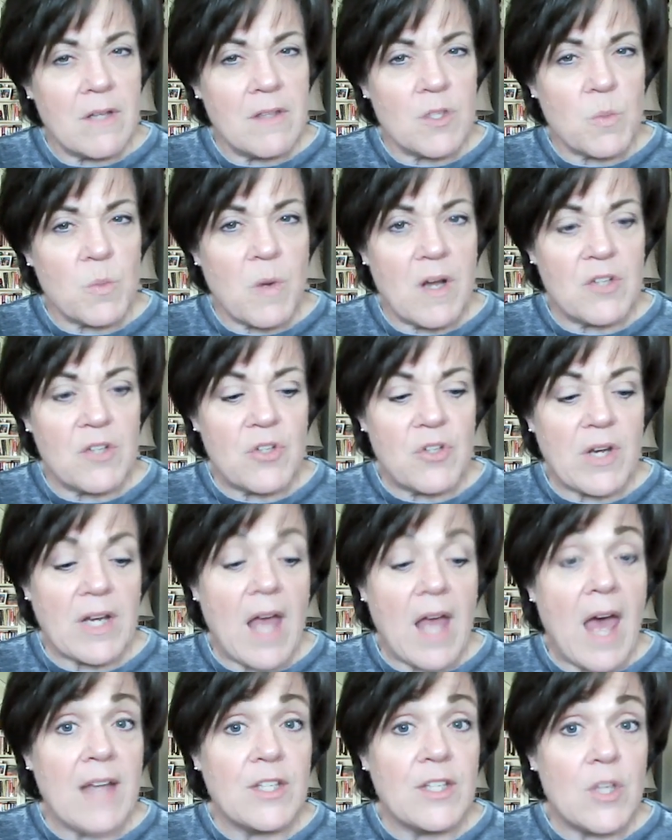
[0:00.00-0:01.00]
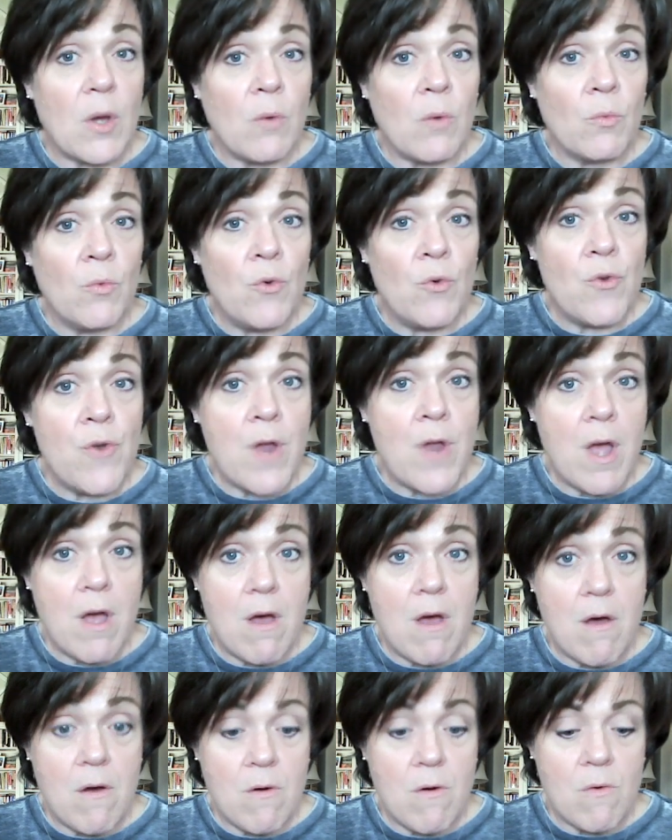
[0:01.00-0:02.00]
this project? I don't
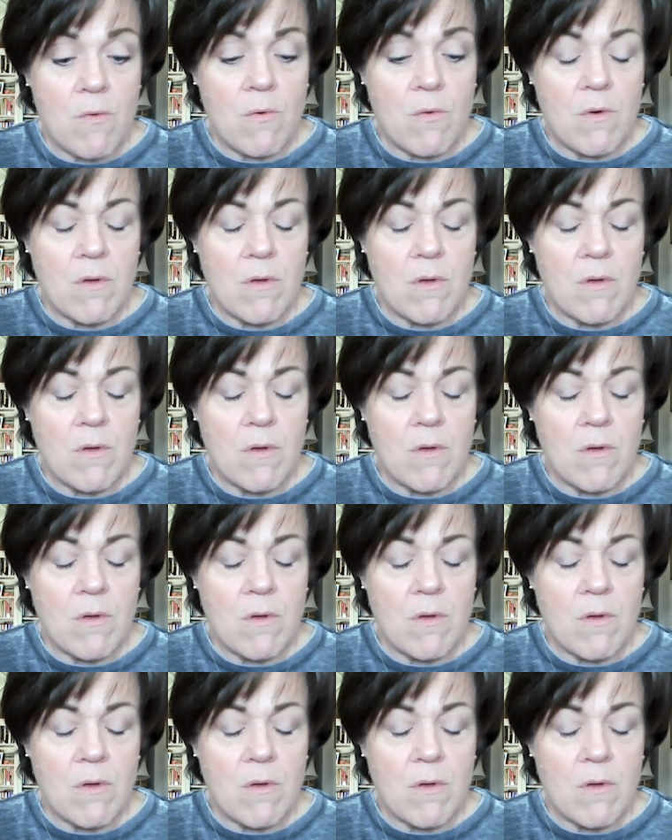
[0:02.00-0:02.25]
know.